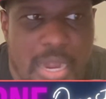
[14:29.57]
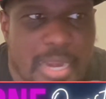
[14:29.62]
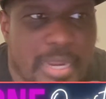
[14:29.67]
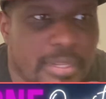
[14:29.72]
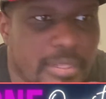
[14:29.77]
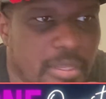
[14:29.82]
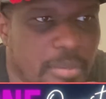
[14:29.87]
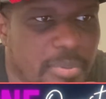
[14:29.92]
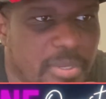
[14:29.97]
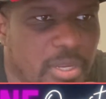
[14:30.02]
All
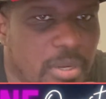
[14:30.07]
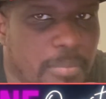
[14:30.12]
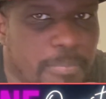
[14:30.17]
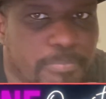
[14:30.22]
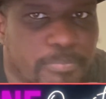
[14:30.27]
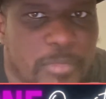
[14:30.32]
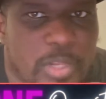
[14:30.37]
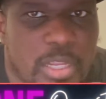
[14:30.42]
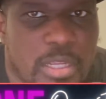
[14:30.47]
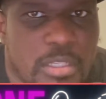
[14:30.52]
right, there we
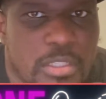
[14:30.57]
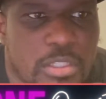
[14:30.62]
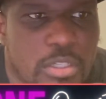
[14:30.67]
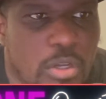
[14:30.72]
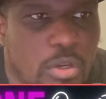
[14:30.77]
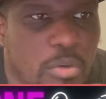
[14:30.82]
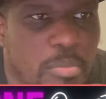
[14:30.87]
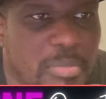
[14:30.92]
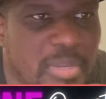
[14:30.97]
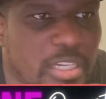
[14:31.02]
go.
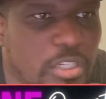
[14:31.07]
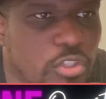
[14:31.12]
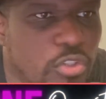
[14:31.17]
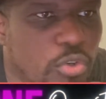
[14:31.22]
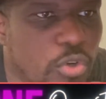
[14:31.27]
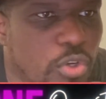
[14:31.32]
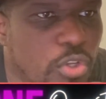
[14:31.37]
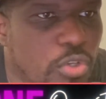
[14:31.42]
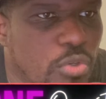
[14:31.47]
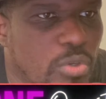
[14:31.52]
So make
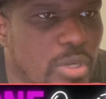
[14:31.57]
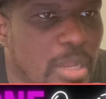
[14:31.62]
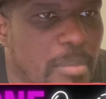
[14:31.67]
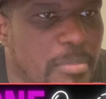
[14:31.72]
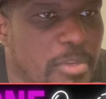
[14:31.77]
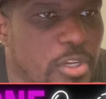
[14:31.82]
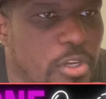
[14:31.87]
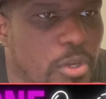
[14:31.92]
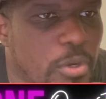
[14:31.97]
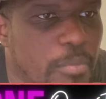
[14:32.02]
sure you
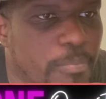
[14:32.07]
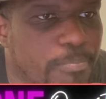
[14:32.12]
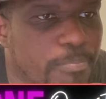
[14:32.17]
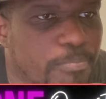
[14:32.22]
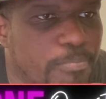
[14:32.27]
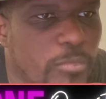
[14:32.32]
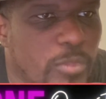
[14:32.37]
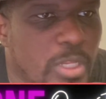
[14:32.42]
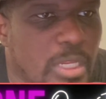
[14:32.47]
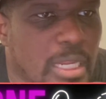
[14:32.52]
let me know.
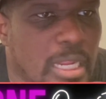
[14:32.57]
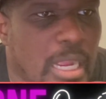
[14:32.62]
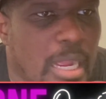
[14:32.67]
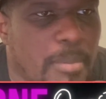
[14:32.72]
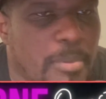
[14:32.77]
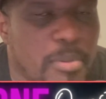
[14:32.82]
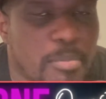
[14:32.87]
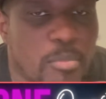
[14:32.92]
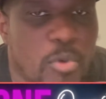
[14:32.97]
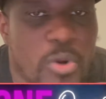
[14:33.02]

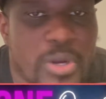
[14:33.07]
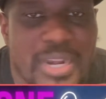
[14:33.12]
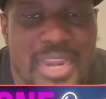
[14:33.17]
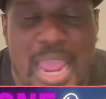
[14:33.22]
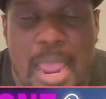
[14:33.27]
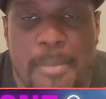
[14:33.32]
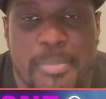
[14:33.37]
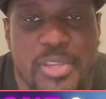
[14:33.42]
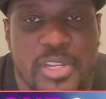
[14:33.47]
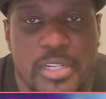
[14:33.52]
I'll be more
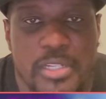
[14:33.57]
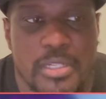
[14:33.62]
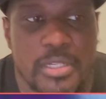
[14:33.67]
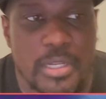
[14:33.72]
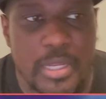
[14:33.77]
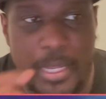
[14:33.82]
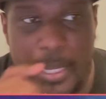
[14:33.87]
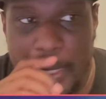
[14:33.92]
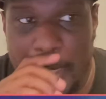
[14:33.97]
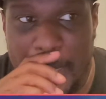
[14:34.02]
than happy
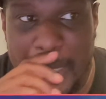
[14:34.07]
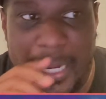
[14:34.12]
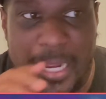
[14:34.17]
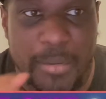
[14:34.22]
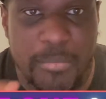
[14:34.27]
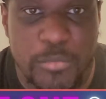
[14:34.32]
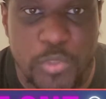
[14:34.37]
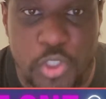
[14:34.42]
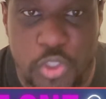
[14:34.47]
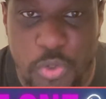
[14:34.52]
to
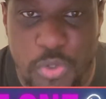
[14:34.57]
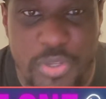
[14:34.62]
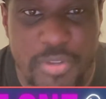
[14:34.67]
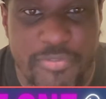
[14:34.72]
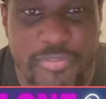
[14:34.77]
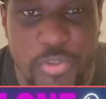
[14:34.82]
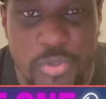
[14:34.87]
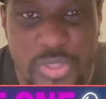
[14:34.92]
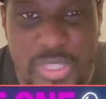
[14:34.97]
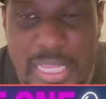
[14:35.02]
show
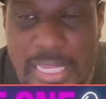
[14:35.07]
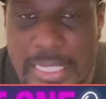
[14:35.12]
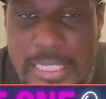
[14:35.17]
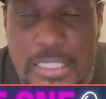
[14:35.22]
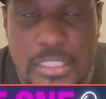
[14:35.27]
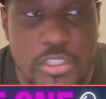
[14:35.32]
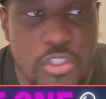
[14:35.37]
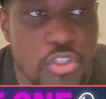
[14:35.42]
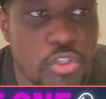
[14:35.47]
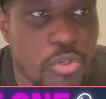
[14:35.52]
you a few
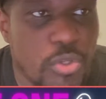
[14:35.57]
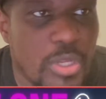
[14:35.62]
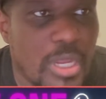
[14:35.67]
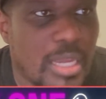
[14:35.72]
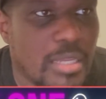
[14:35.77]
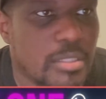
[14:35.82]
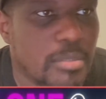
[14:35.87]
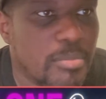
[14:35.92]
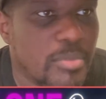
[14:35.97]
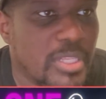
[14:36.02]
things, show
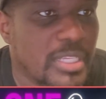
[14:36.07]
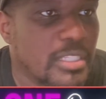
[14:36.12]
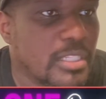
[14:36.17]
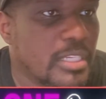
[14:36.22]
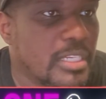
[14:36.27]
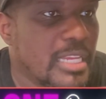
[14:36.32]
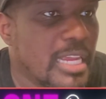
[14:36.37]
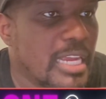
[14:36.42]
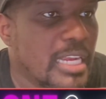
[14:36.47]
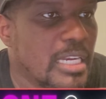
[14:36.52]
you how some
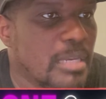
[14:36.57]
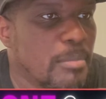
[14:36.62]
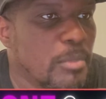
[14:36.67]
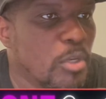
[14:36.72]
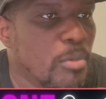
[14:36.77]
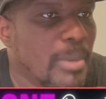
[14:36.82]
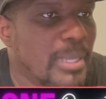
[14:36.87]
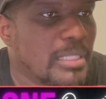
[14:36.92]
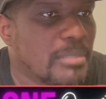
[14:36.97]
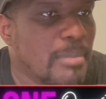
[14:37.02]
things are done. Let
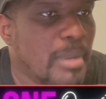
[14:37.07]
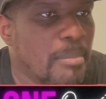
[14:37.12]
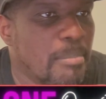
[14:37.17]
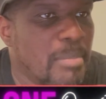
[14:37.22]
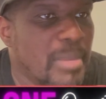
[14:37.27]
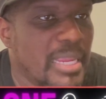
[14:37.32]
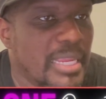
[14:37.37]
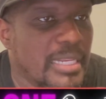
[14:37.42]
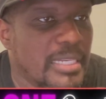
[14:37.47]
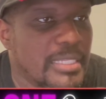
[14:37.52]
me go back to my
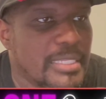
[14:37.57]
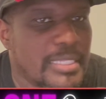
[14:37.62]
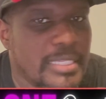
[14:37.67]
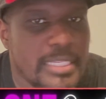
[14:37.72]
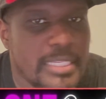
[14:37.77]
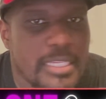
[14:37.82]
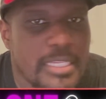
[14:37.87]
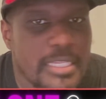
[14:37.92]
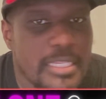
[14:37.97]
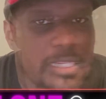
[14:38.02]
main
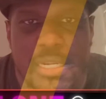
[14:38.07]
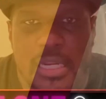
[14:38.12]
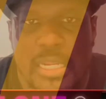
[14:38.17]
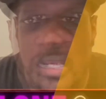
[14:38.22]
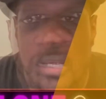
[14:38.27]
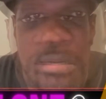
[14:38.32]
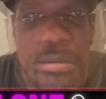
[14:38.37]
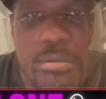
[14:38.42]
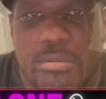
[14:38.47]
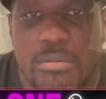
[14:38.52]
scene right
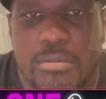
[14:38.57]
now.